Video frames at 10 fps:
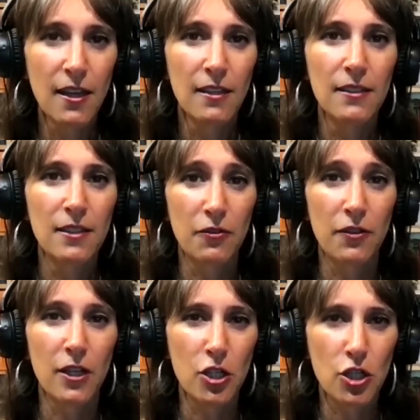the
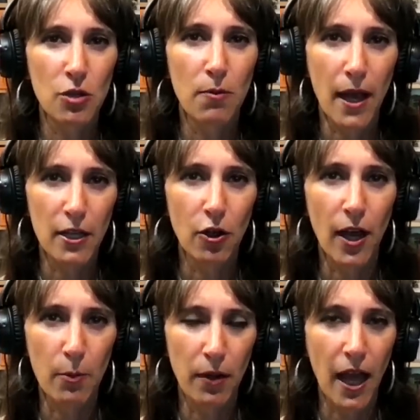definition might not
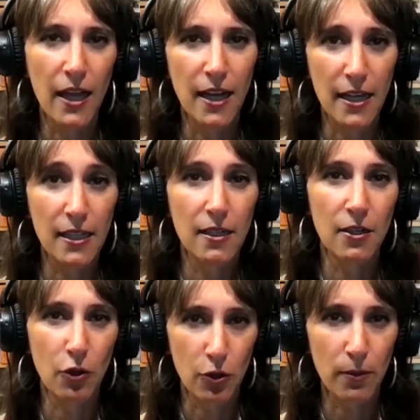apply like in a
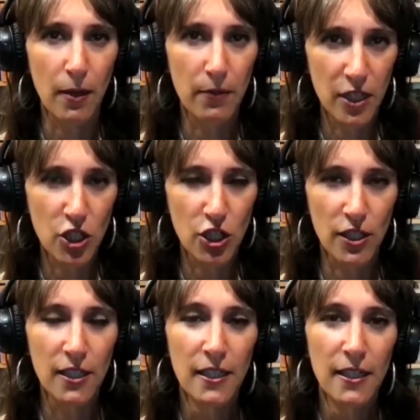normal mission.